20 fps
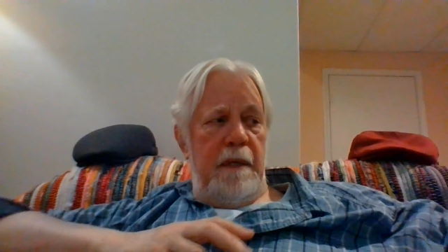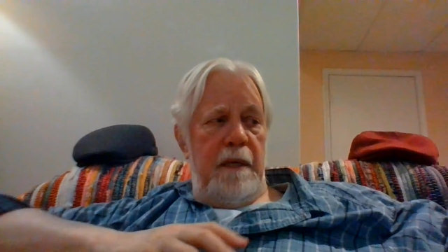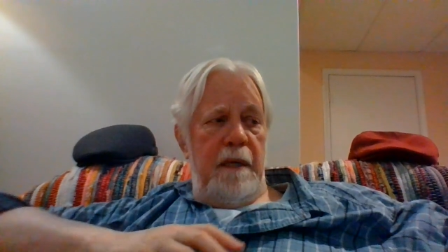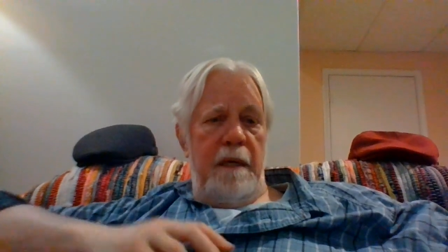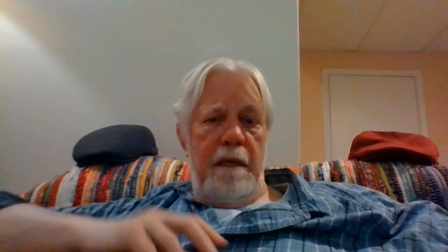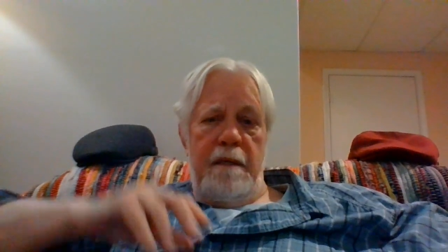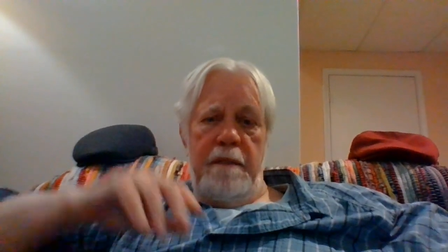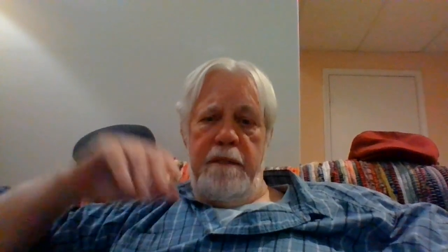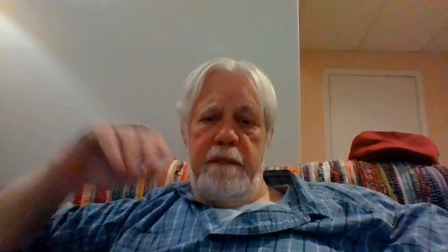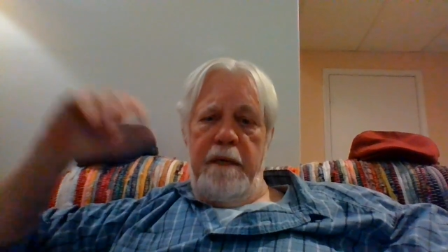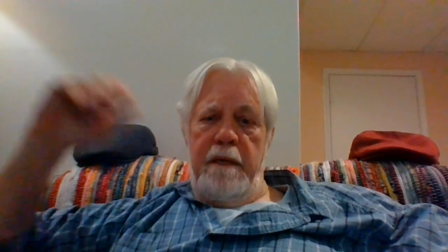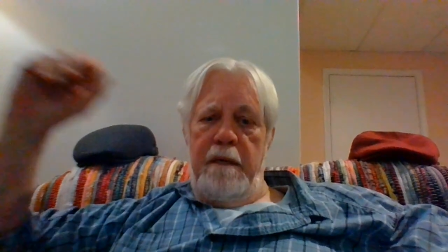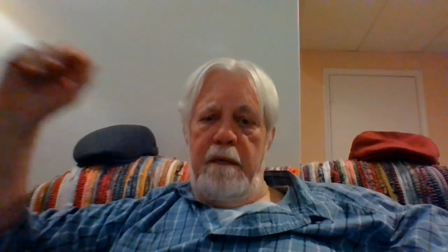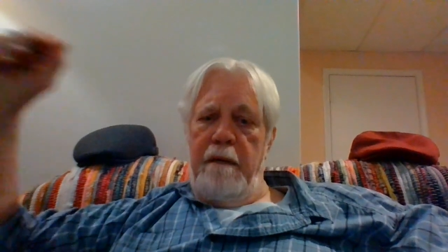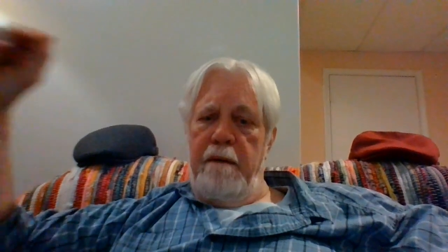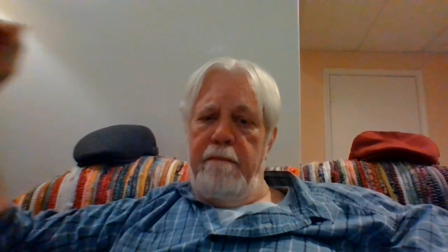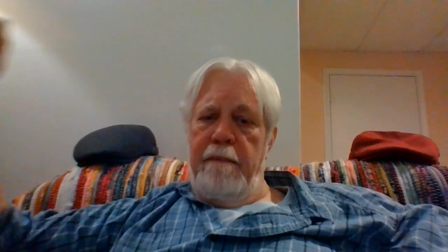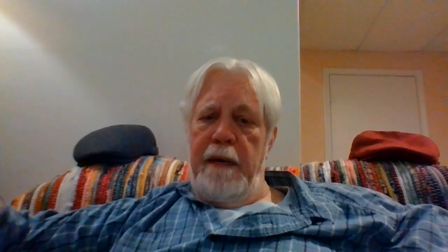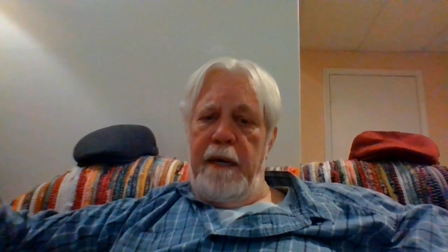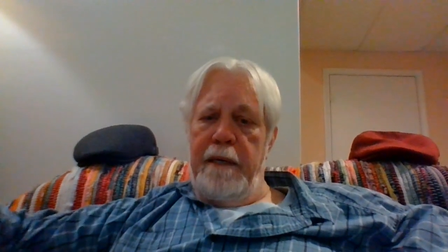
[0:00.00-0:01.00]
I said,
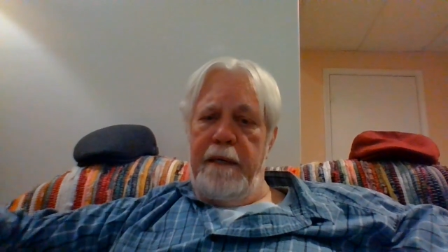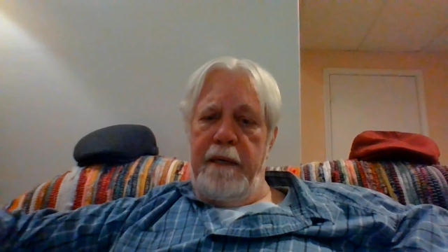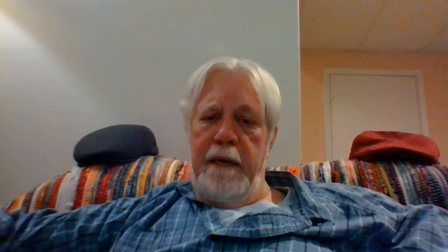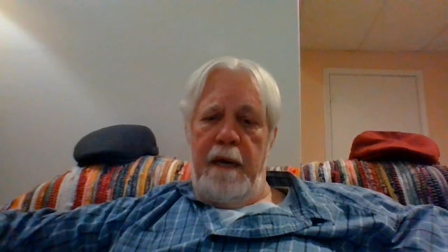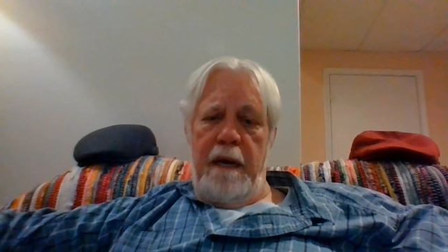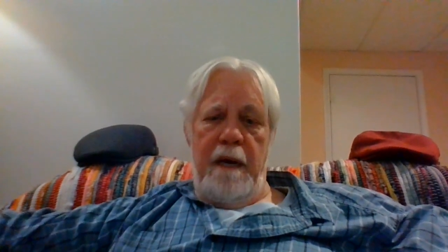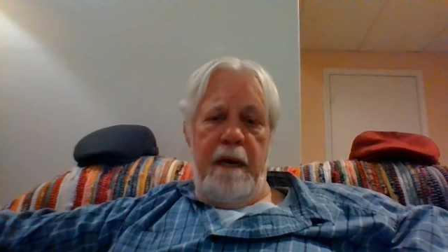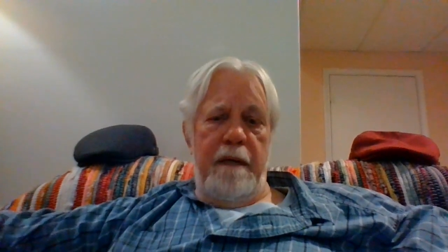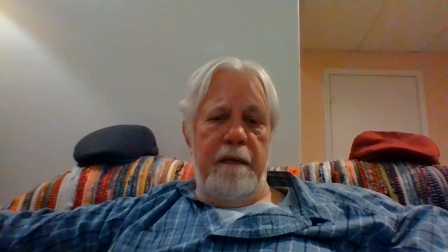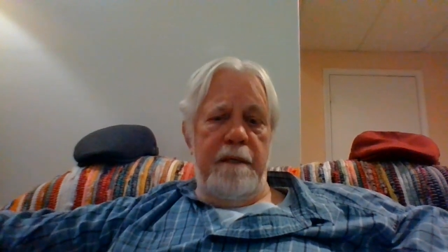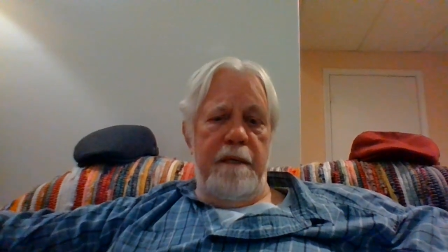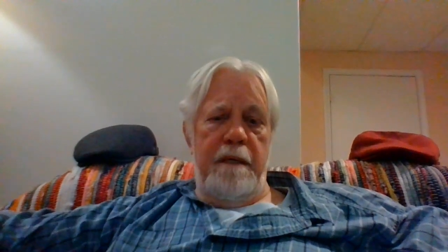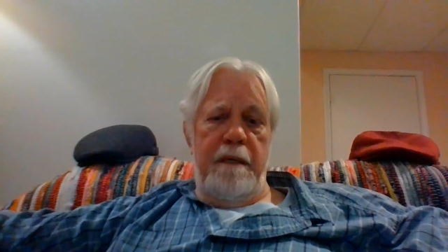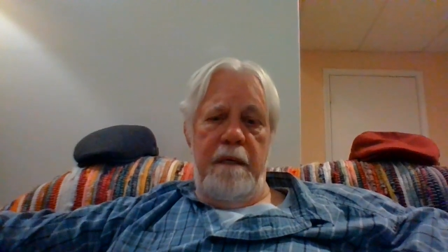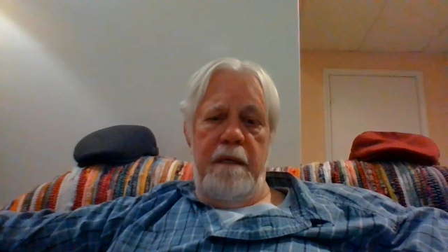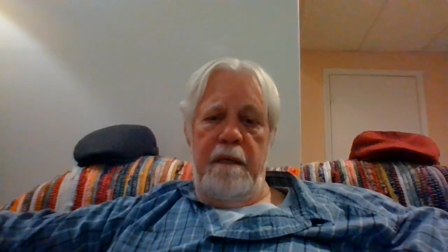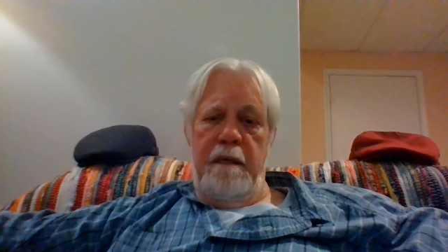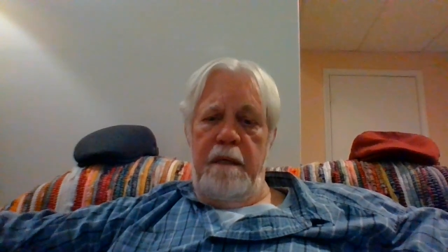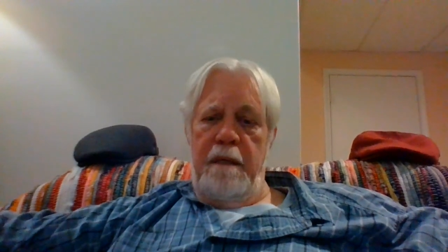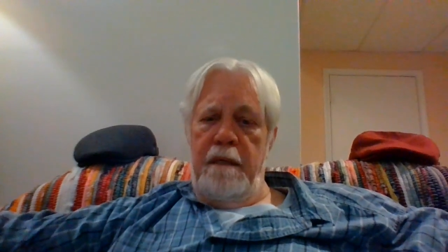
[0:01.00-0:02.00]
"Oh my gosh,
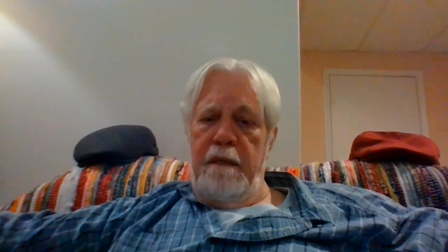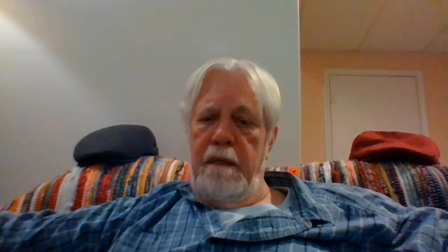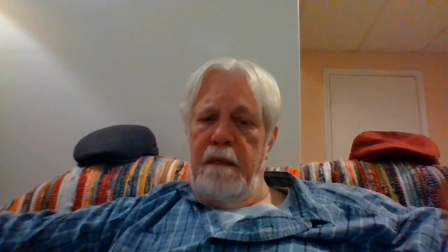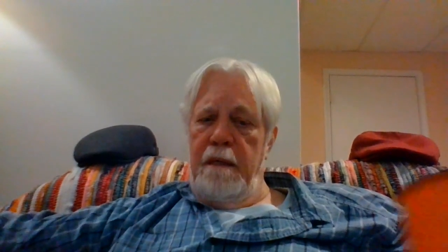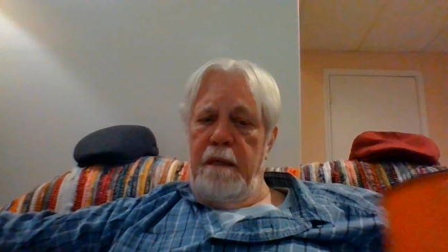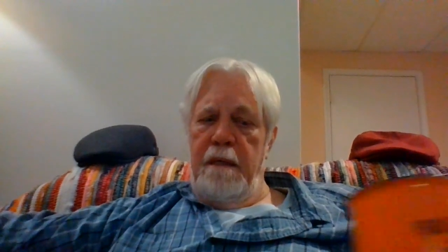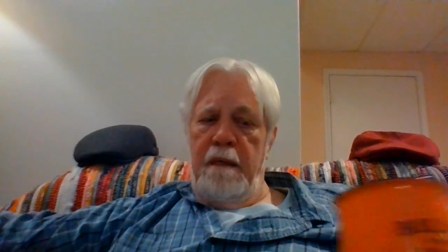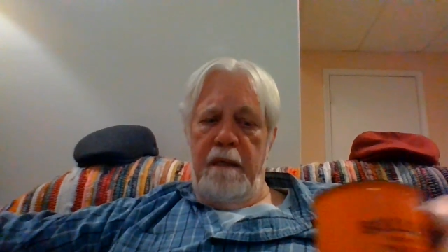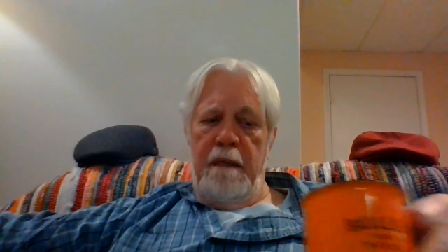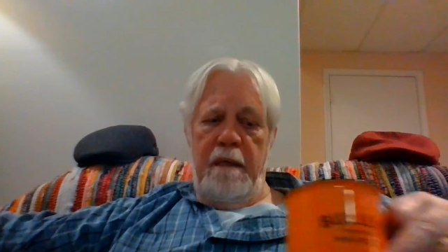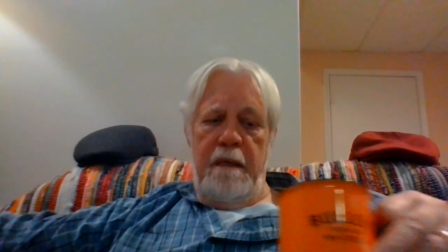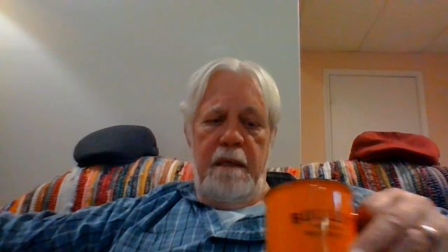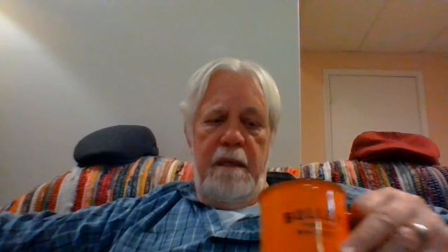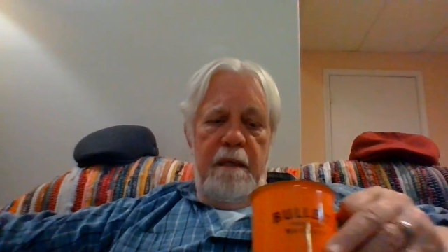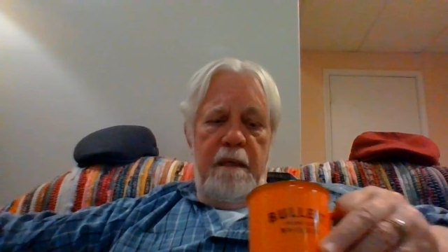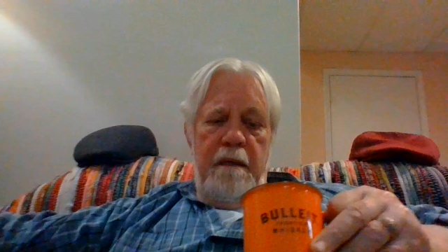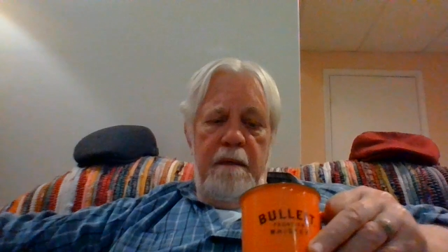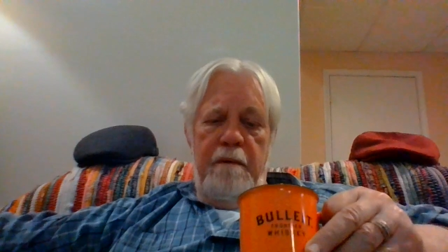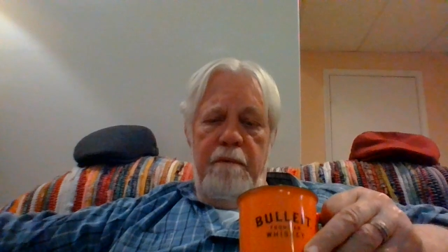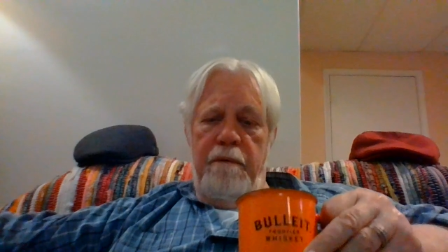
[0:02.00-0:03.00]

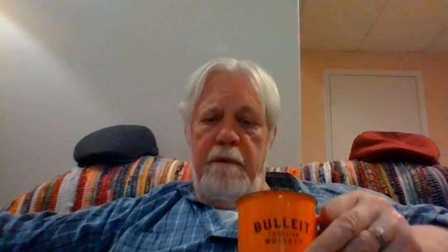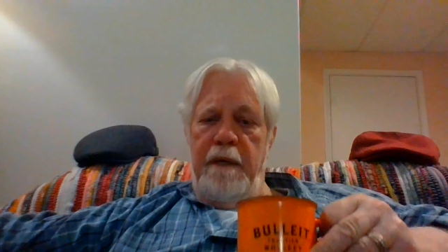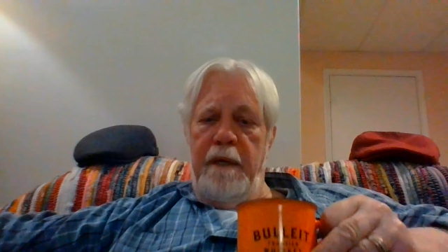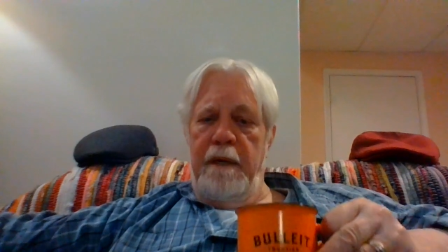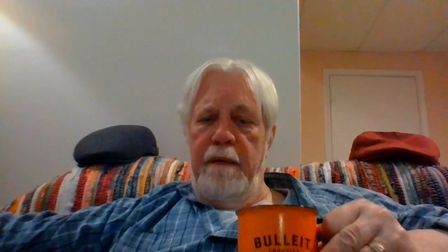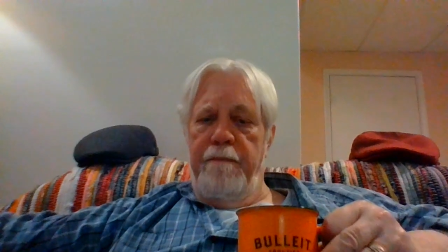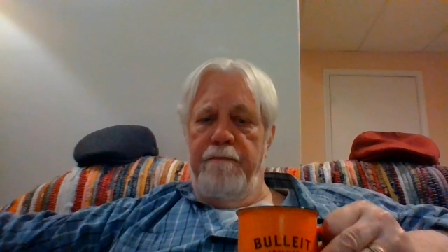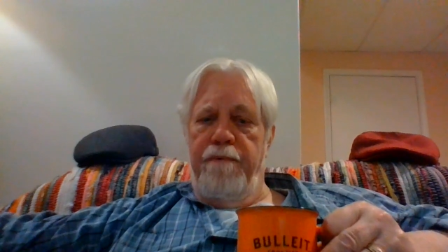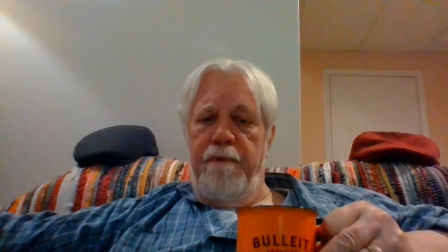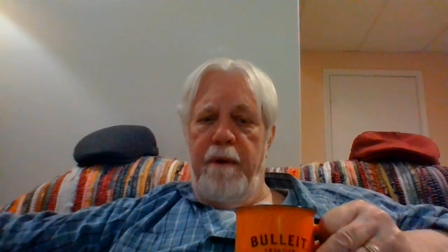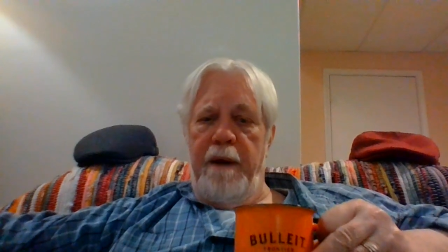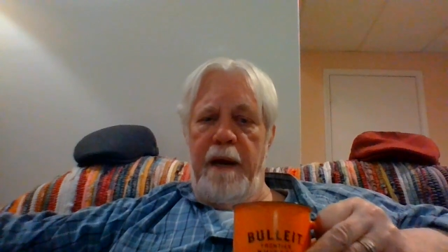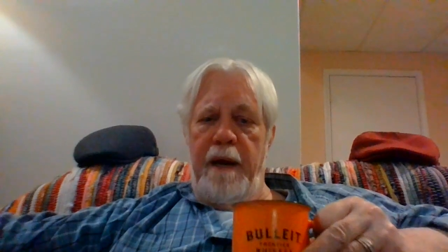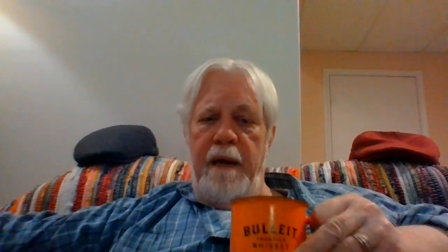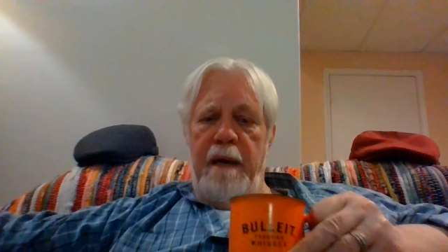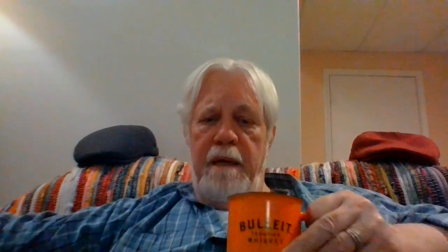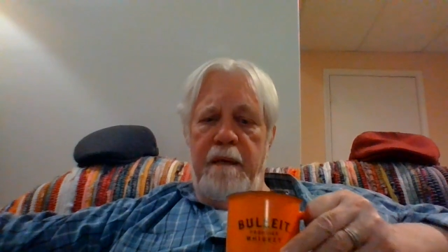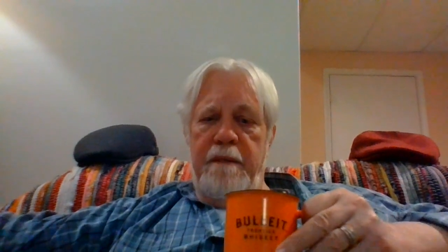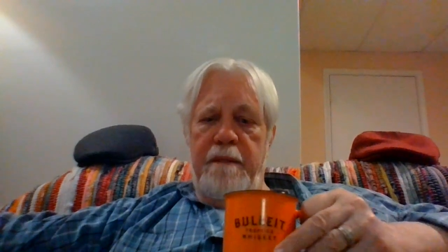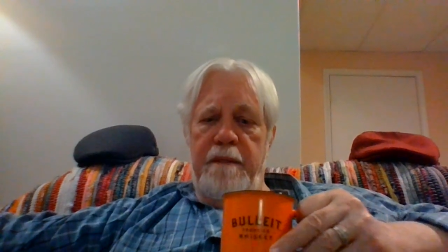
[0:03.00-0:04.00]
what a
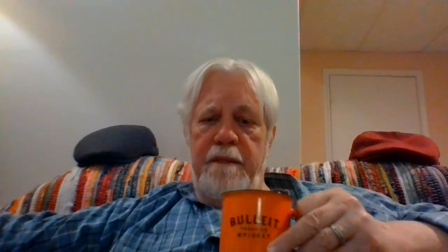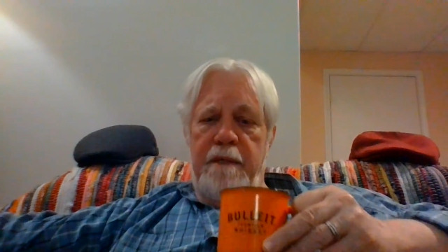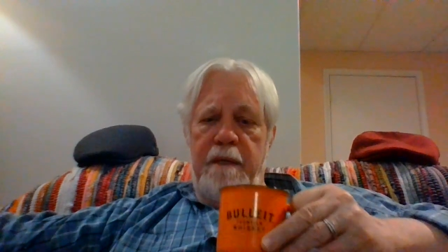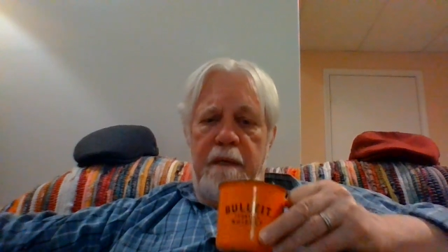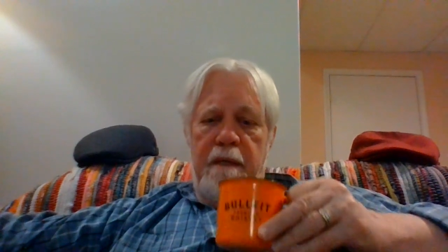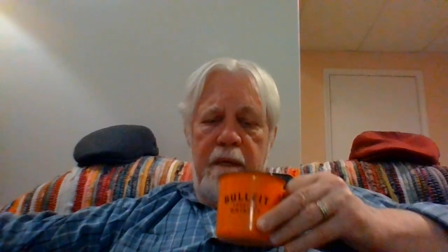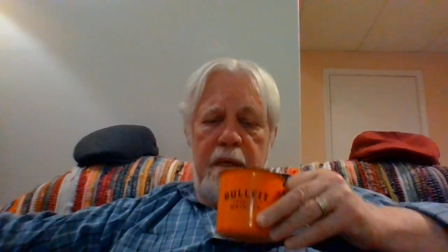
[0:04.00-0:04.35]
prize